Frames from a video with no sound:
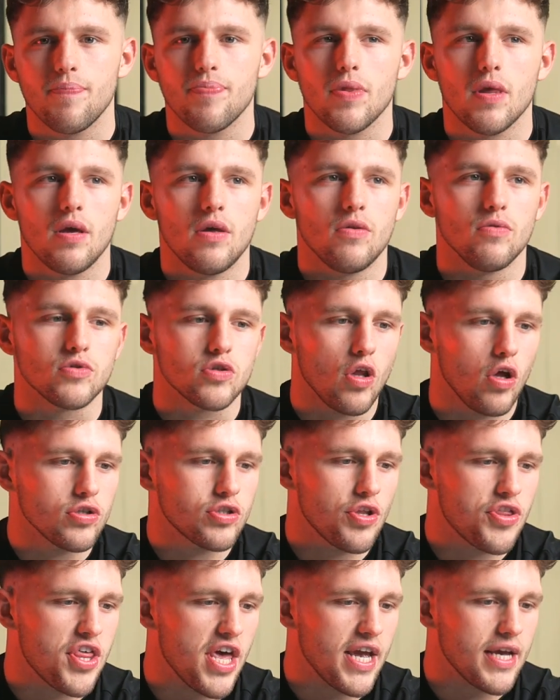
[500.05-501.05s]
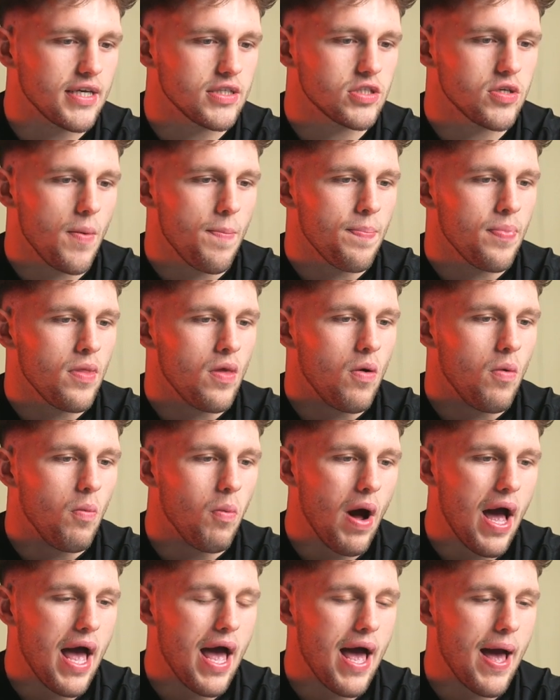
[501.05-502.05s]
There was lots of things
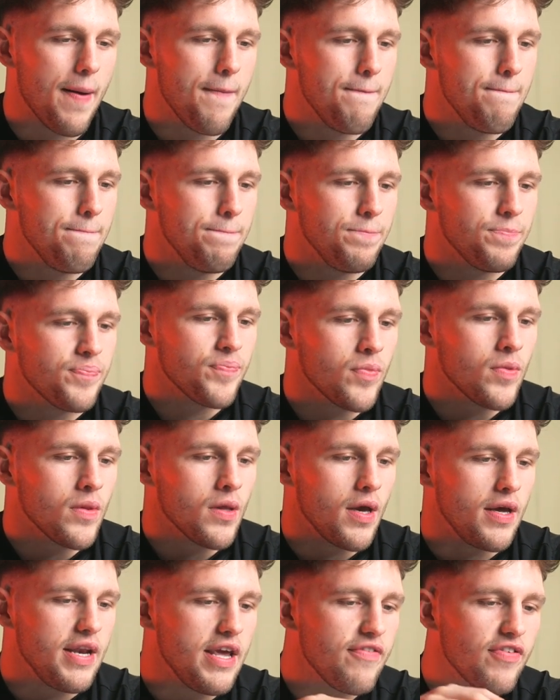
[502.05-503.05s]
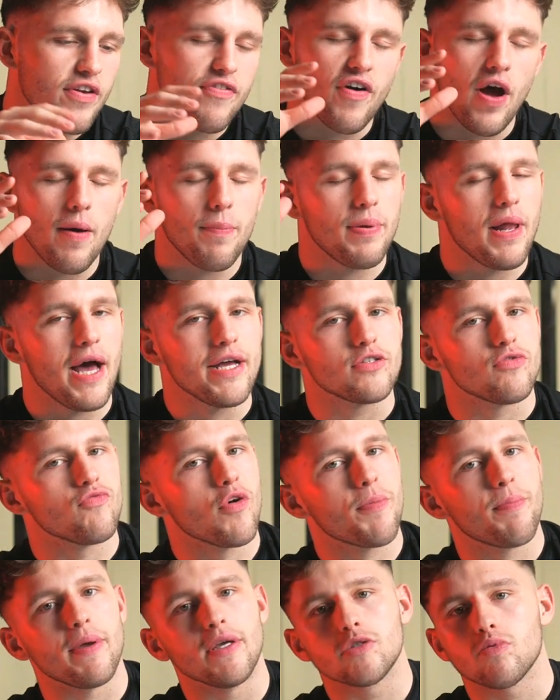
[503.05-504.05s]
where, and even if I apply it to
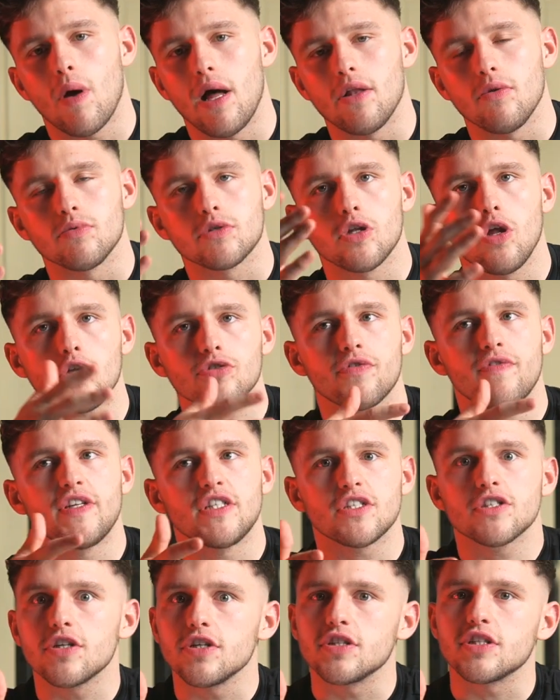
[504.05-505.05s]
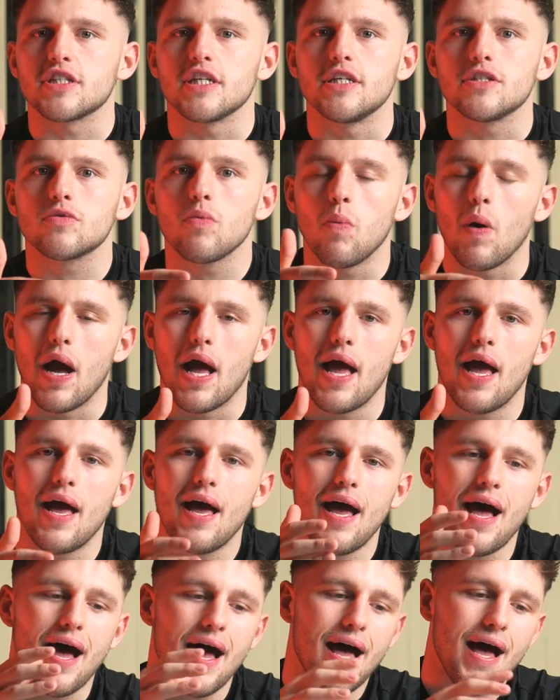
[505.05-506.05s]
rugby as well, there was lots of instances where
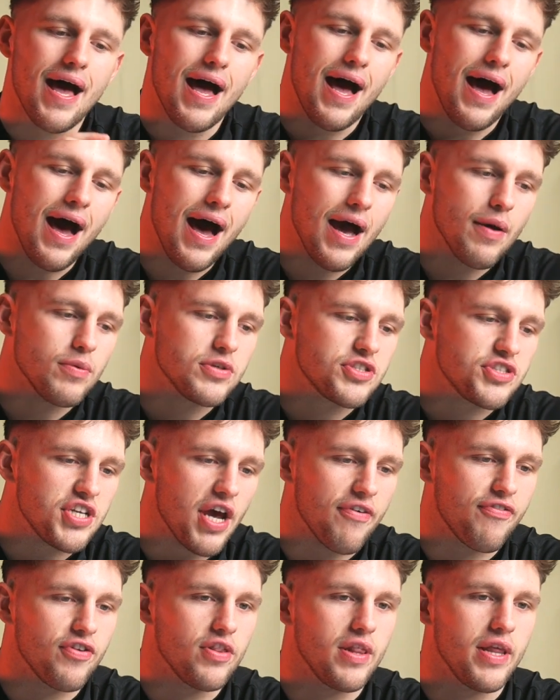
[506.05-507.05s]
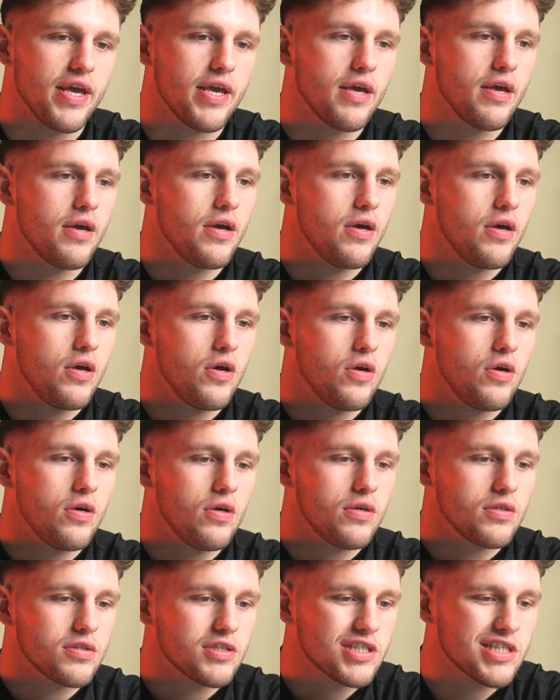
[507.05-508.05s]
I was definitely
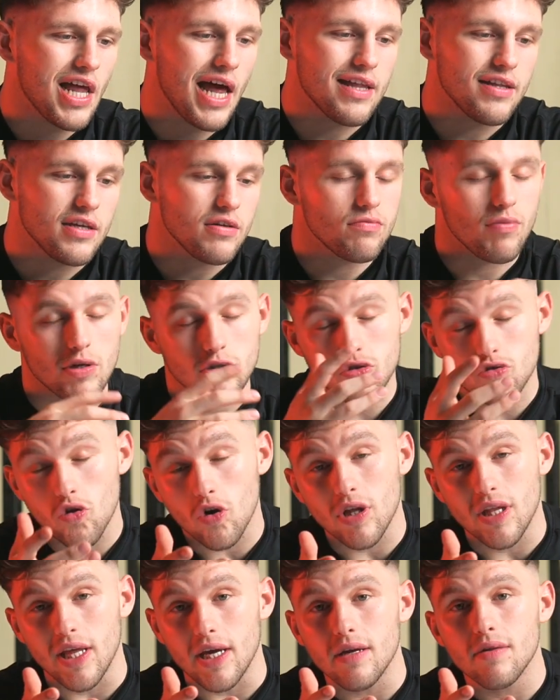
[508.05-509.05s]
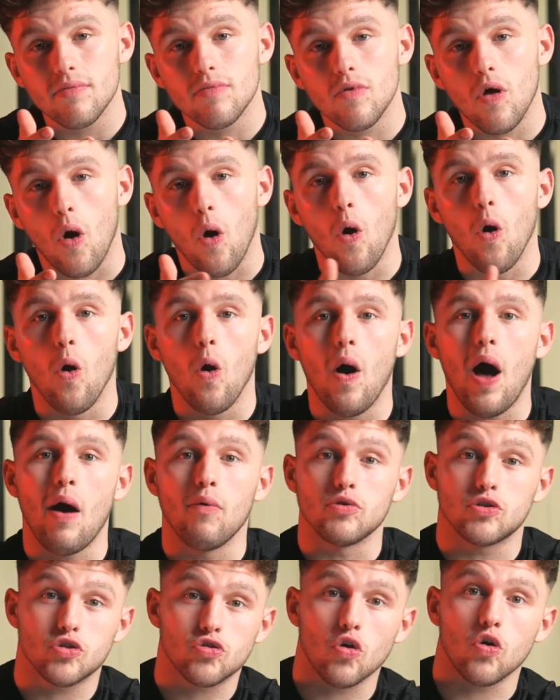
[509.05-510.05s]
slightly struggling, or I
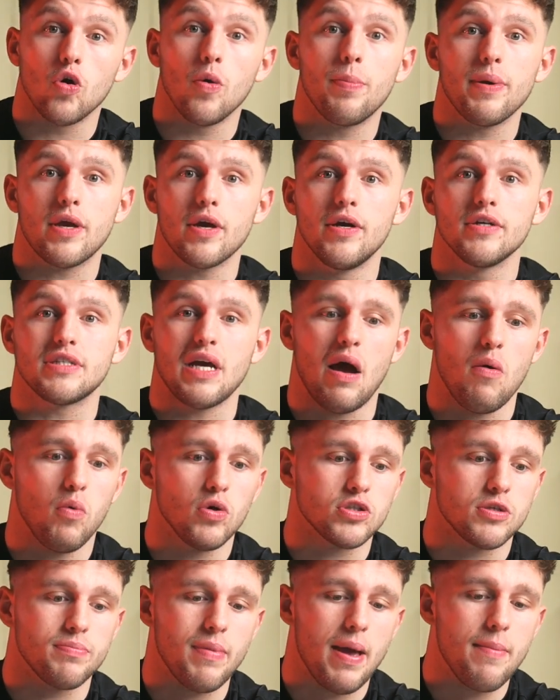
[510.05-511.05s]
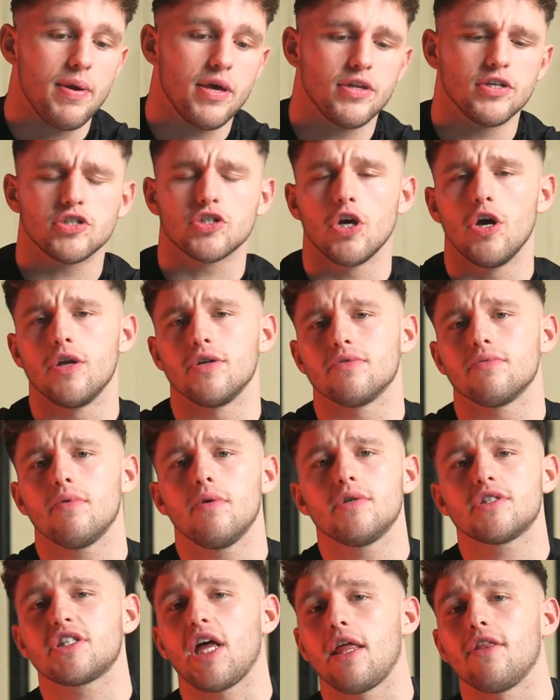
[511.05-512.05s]
would struggle because I wasn't maybe at the certain
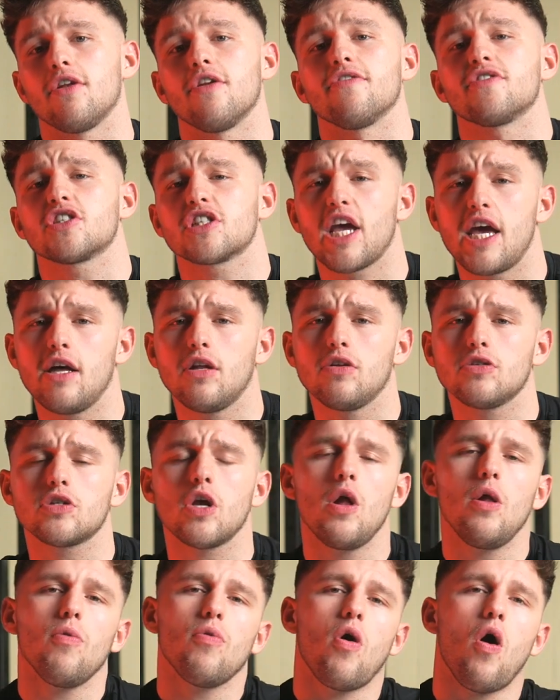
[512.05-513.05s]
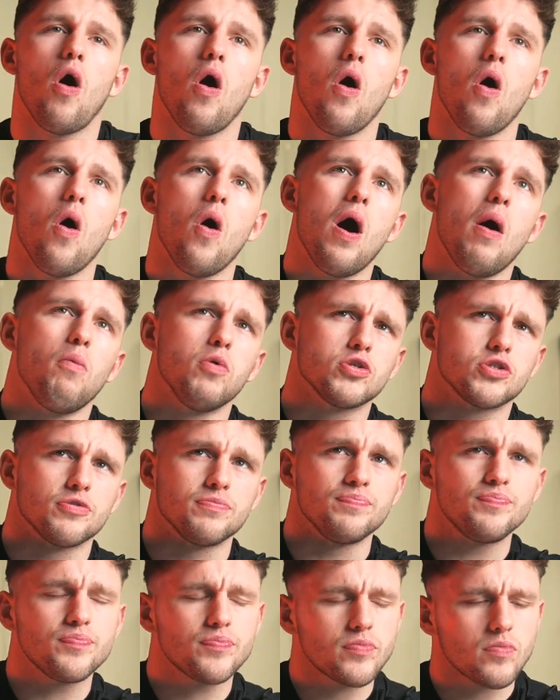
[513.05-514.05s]
standard of skills, or I wasn't